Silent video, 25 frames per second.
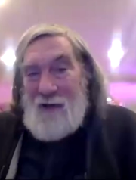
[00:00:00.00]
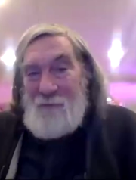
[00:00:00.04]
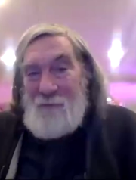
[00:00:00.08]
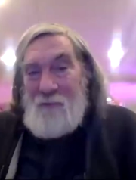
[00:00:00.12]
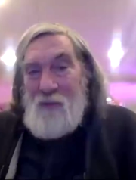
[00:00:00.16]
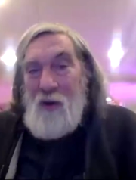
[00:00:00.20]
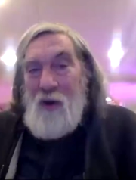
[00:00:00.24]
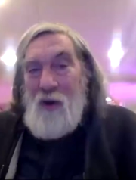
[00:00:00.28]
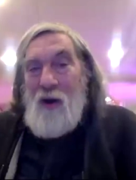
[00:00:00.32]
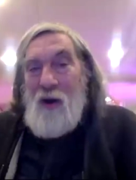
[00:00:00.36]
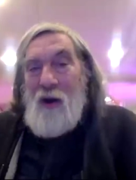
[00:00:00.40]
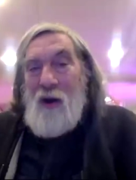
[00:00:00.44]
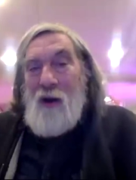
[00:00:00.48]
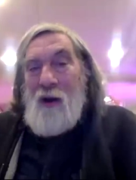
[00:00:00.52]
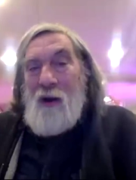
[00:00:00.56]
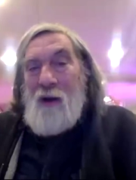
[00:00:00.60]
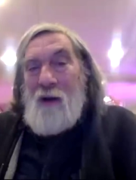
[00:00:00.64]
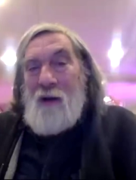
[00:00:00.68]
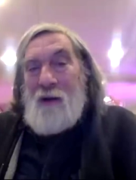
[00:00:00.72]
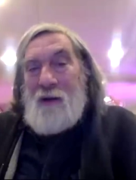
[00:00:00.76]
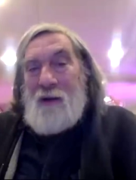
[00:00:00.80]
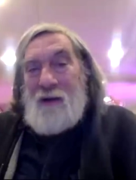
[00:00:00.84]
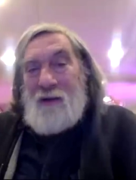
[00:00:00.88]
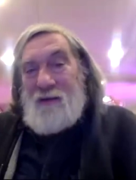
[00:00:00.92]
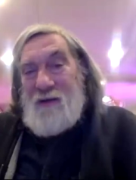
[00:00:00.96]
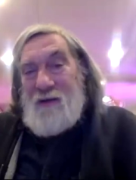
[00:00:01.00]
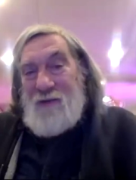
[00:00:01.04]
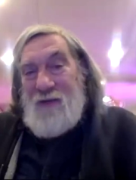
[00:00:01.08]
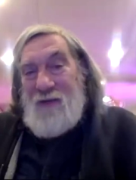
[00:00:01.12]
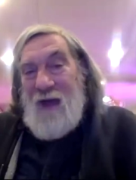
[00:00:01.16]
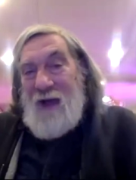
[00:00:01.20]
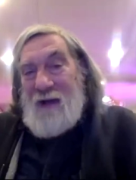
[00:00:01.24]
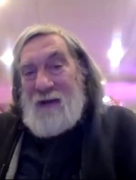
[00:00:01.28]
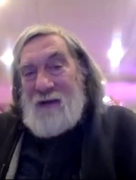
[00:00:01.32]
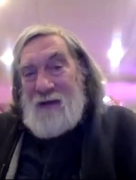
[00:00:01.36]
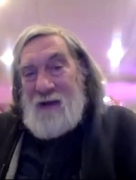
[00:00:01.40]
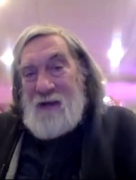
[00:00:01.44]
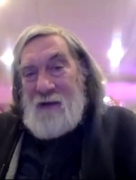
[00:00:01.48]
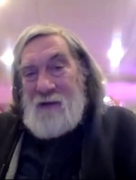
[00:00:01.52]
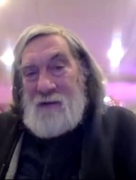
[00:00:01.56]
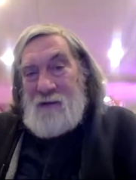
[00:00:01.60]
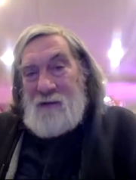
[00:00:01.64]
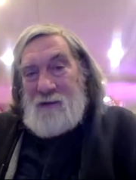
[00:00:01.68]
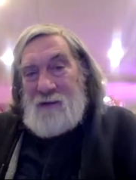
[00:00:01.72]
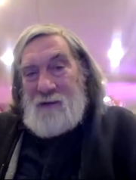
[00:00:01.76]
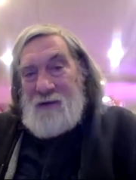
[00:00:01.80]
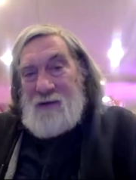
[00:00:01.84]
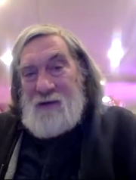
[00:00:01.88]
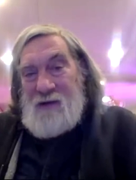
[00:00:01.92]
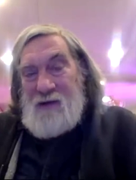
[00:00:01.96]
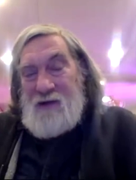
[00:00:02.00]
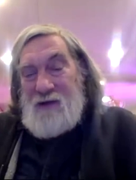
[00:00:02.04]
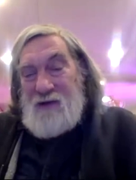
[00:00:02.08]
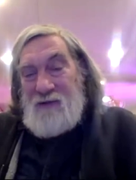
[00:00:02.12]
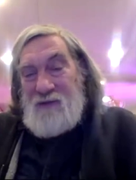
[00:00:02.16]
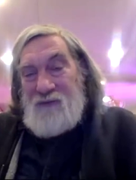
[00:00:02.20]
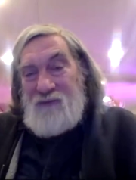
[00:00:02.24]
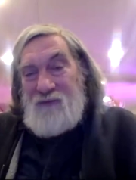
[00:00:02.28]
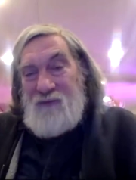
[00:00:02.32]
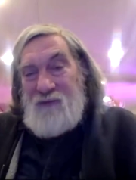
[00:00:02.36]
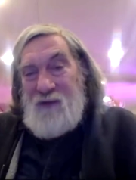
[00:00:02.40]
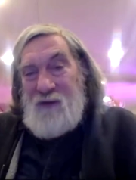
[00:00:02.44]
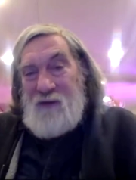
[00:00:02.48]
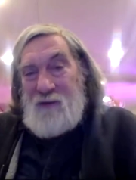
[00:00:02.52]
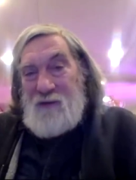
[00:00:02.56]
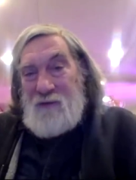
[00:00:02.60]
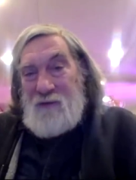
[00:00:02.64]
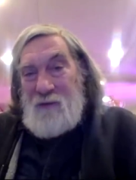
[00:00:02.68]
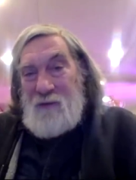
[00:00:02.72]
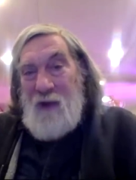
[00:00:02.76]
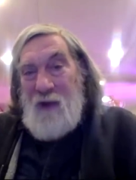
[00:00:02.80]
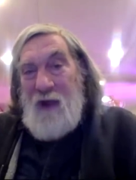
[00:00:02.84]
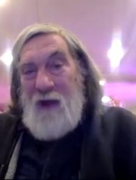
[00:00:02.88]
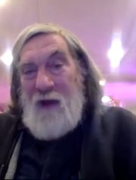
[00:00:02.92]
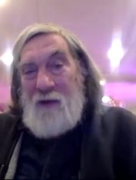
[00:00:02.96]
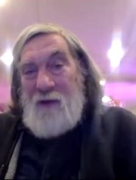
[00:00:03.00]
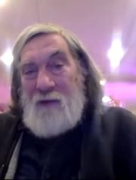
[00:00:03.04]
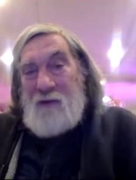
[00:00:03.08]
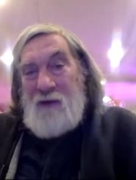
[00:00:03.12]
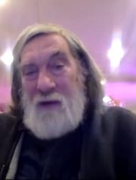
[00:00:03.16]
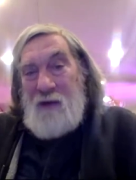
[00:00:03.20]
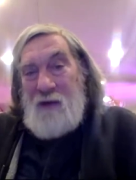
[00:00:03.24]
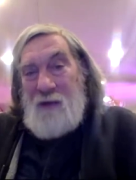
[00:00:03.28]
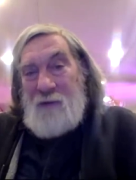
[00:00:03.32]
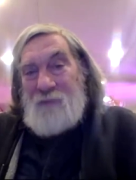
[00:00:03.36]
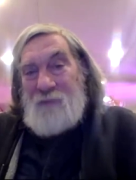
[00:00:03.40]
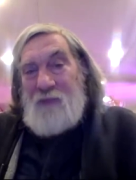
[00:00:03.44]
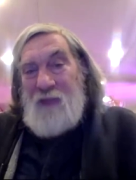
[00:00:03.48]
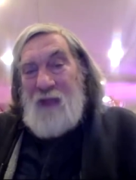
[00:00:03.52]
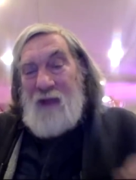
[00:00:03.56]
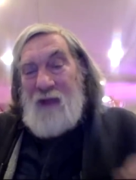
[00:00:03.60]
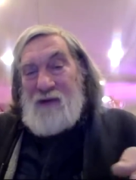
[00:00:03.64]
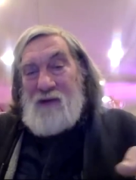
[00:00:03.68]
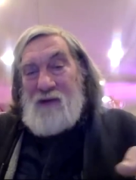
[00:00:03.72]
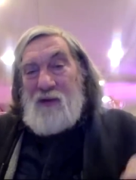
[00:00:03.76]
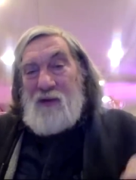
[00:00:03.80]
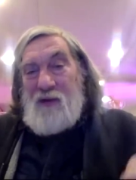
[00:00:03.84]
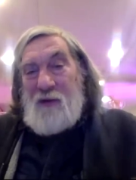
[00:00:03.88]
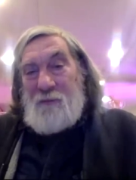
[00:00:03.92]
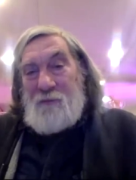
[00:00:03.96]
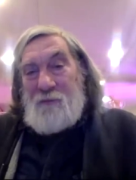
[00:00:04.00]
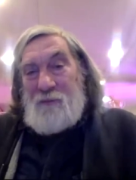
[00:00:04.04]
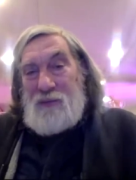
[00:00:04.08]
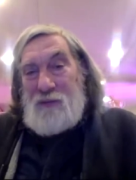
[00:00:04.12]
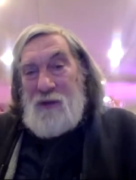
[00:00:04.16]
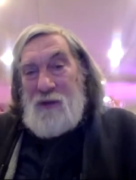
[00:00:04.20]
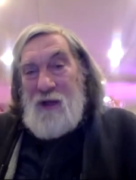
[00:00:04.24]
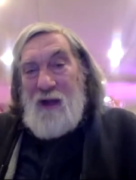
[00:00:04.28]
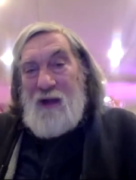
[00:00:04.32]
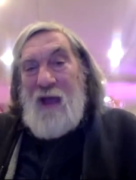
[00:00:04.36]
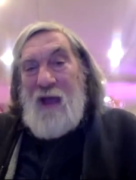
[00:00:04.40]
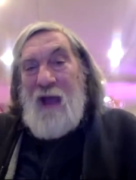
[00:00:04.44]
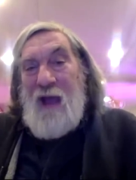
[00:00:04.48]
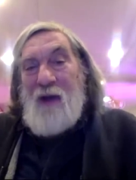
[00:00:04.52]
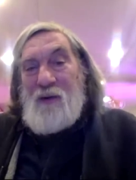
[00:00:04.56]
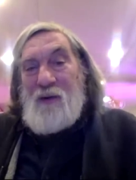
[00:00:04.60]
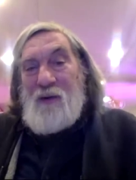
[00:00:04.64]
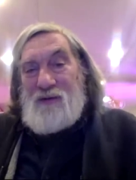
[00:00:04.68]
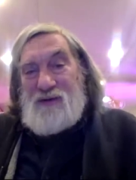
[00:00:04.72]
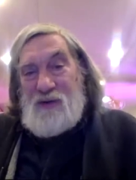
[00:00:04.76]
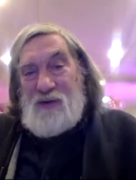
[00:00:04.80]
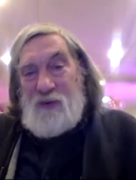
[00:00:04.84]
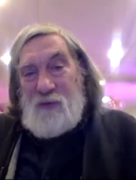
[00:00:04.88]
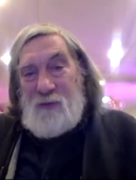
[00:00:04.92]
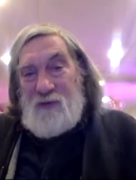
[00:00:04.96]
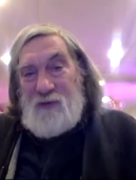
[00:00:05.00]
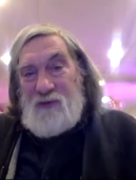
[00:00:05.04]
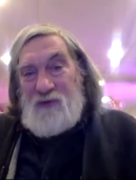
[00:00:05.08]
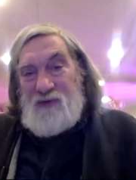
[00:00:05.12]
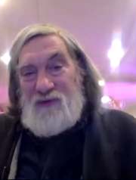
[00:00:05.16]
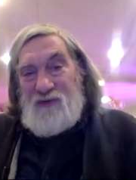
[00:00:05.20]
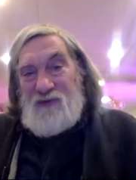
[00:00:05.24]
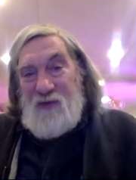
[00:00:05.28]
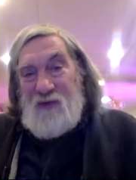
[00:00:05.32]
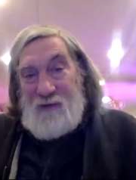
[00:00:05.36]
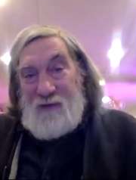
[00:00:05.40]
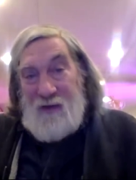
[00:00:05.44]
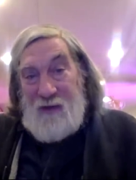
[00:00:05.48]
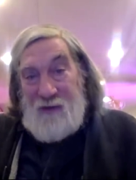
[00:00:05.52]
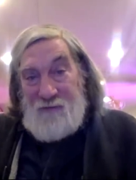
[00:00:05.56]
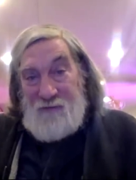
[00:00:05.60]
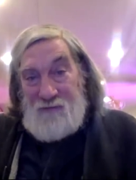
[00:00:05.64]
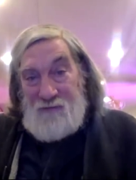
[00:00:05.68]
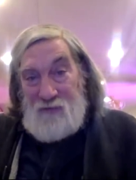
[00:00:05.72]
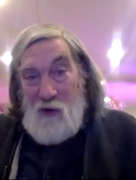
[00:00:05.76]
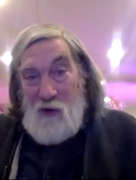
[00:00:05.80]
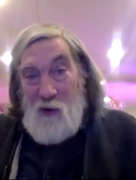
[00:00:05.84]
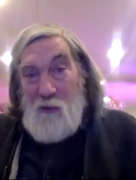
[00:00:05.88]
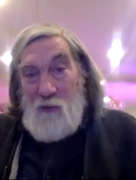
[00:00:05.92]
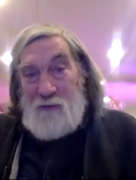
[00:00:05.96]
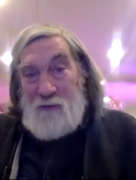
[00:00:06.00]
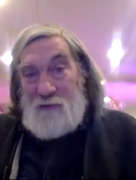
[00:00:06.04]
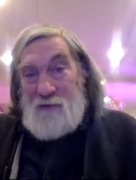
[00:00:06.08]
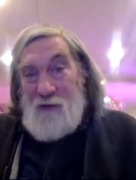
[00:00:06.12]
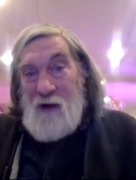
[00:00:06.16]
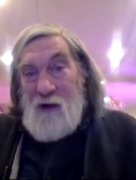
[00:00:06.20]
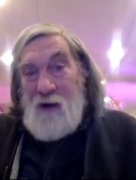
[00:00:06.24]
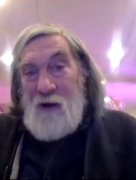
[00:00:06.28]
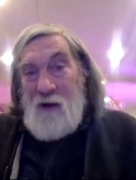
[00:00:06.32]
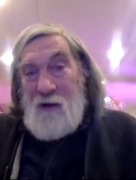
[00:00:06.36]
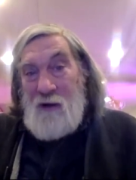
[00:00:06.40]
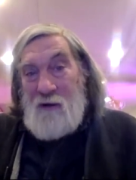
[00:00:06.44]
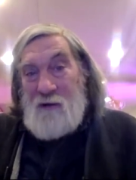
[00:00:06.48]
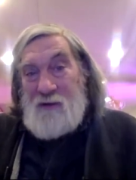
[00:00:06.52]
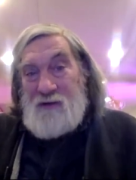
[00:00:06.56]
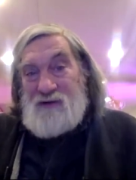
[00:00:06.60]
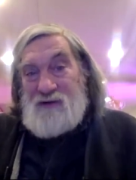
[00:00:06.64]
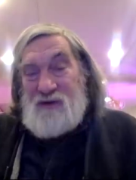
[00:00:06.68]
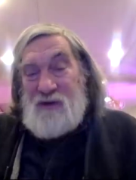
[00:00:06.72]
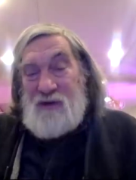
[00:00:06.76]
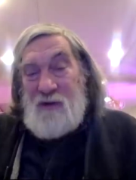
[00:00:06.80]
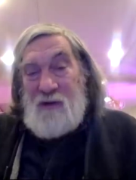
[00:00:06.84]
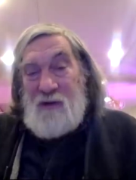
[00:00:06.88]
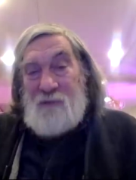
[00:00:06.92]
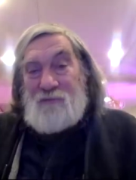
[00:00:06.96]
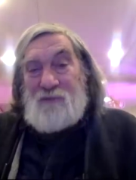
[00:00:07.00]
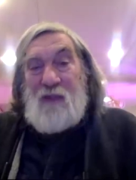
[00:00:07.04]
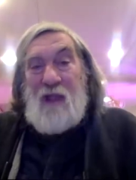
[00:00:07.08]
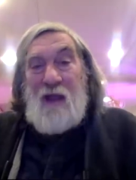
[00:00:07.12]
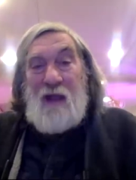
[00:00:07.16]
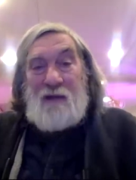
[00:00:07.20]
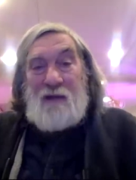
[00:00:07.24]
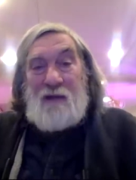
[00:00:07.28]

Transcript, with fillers: can kind of paw into that hill and you can feel around and you can pluck out tubers that have grown large